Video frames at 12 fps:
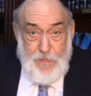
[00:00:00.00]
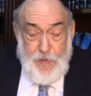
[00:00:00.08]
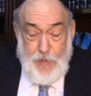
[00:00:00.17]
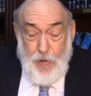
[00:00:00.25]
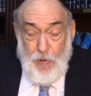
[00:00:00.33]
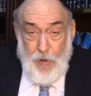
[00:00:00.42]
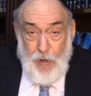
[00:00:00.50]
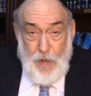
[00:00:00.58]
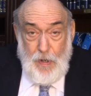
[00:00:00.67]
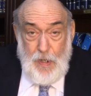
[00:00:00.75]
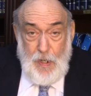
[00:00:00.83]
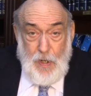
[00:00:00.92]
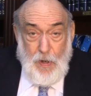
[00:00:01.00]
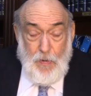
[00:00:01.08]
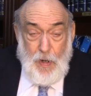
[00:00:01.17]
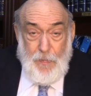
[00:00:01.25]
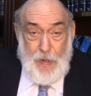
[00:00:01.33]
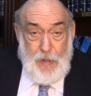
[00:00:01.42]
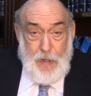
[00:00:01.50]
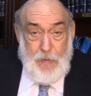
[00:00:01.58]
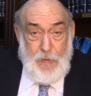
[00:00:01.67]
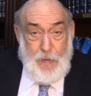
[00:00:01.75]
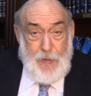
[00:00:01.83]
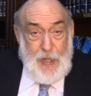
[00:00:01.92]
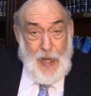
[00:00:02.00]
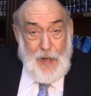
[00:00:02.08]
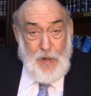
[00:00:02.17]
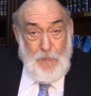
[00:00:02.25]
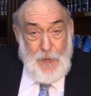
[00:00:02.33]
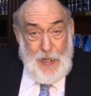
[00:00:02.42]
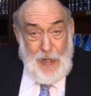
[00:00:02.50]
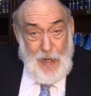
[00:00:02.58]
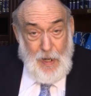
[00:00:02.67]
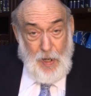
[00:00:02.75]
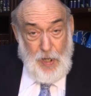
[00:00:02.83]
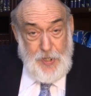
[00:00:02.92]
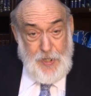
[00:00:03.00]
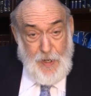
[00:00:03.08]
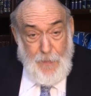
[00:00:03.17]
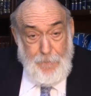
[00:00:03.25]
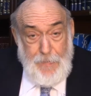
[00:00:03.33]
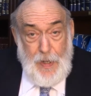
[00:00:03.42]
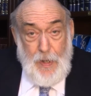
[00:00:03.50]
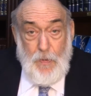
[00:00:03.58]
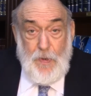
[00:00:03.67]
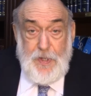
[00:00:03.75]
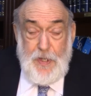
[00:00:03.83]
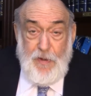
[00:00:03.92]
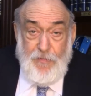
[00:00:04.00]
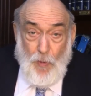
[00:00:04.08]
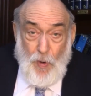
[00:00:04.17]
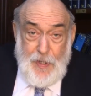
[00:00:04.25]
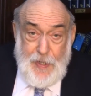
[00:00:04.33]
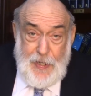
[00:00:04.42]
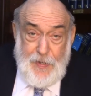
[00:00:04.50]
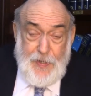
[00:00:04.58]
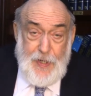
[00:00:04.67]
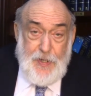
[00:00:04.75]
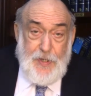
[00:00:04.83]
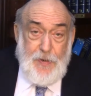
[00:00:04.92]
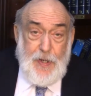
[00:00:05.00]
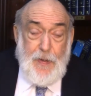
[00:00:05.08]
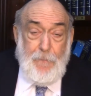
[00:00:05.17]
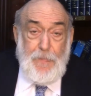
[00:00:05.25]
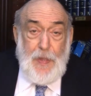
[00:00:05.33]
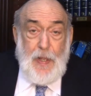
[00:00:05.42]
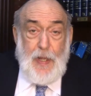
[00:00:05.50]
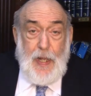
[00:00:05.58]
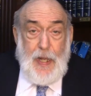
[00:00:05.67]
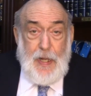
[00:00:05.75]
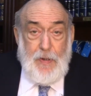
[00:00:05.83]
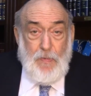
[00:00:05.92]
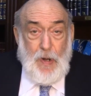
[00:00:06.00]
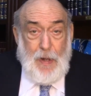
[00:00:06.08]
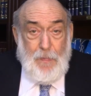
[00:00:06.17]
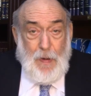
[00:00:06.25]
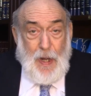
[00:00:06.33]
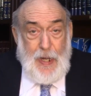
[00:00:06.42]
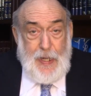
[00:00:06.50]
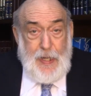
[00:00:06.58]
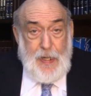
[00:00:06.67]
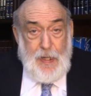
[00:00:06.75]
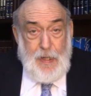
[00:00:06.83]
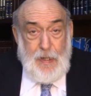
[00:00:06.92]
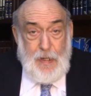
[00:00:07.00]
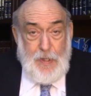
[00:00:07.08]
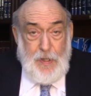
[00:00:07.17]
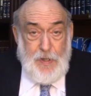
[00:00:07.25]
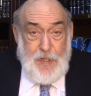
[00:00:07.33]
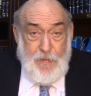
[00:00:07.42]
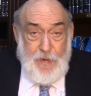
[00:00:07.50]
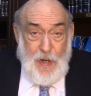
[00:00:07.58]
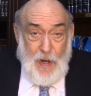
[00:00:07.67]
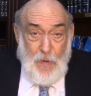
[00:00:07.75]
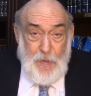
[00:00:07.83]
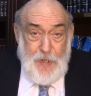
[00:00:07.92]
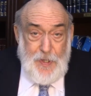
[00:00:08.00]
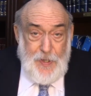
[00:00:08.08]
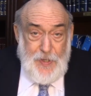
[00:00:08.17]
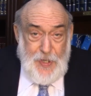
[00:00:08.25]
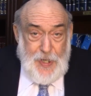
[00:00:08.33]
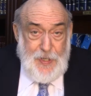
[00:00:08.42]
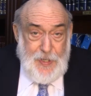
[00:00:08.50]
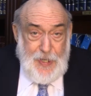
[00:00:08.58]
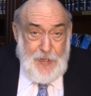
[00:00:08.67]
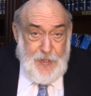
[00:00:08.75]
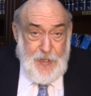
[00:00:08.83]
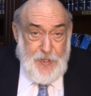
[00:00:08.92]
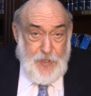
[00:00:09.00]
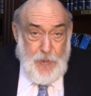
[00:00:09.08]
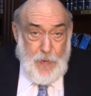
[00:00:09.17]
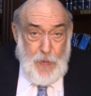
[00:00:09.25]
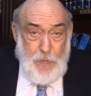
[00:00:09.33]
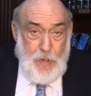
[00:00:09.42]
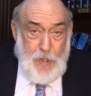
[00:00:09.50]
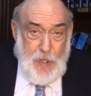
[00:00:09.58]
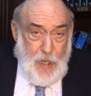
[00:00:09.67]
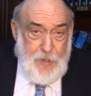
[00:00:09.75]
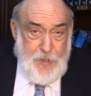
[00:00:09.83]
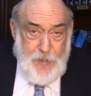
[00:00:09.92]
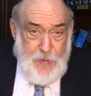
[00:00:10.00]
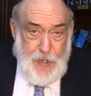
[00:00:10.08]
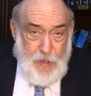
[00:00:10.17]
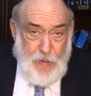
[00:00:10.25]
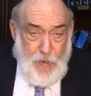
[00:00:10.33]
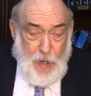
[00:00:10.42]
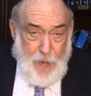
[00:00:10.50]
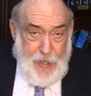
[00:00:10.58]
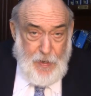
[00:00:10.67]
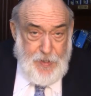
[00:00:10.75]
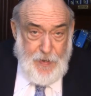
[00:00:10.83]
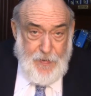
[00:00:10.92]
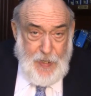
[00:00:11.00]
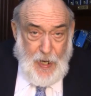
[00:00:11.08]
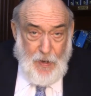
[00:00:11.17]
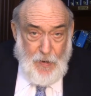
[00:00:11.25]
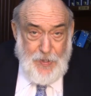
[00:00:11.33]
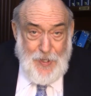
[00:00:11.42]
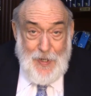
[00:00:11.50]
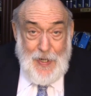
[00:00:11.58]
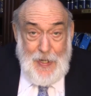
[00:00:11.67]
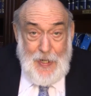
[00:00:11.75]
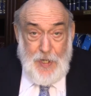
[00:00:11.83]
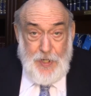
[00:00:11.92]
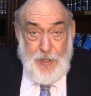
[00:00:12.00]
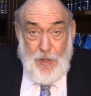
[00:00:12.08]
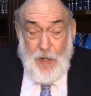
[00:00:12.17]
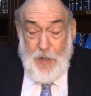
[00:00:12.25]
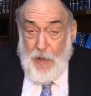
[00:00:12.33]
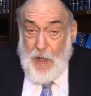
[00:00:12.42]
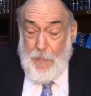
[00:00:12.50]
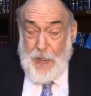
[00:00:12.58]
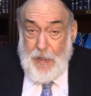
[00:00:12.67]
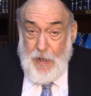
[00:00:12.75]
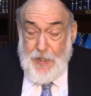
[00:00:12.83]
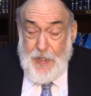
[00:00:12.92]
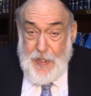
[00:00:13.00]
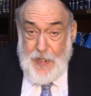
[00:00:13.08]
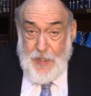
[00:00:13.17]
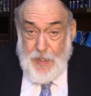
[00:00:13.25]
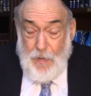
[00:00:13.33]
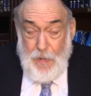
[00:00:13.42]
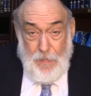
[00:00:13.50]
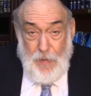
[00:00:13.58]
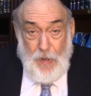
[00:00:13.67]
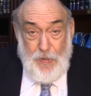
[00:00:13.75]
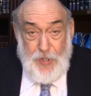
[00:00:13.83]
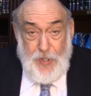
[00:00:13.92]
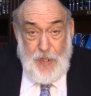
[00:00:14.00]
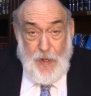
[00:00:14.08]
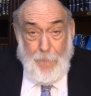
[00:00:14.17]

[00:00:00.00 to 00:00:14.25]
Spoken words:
Tur, or Rabbi Yaakov ben Asher, was in the 14th century, and Rabbi Yosef Karo was in the 16th century. We will concentrate on Rabbi Yosef Karo's Shulchan Aruch because it is the most